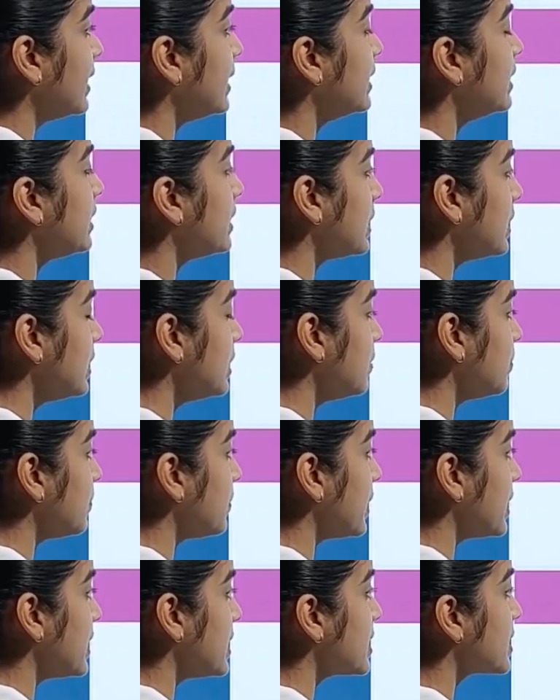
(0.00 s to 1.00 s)
in 10th
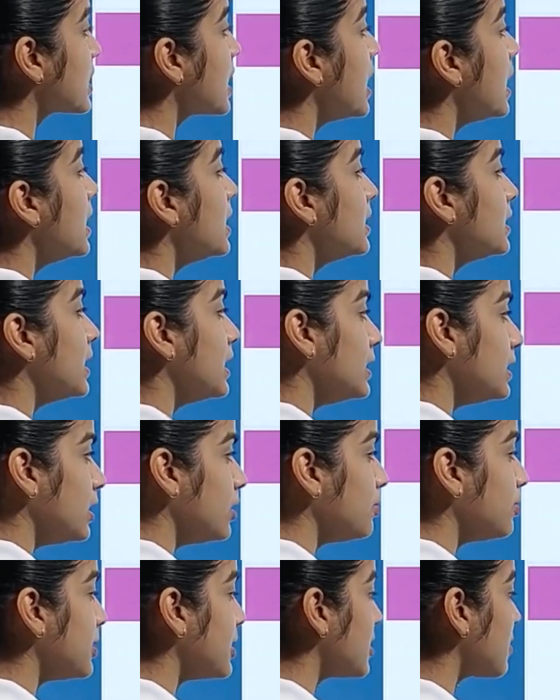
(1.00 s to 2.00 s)
place, then
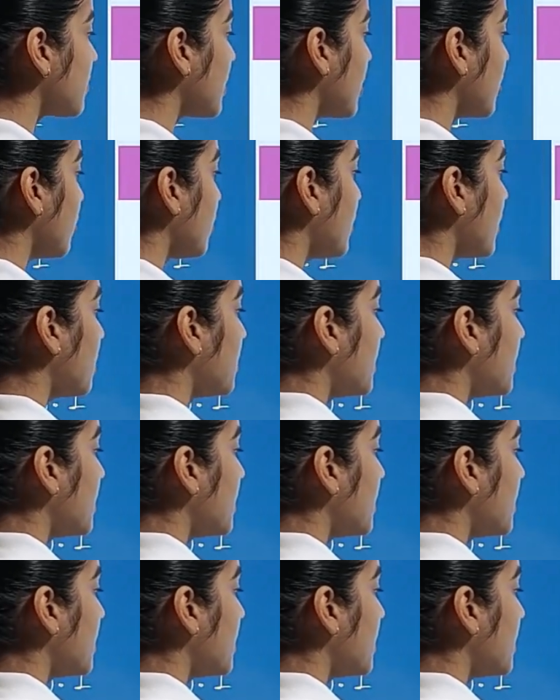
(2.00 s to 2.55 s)
their place value will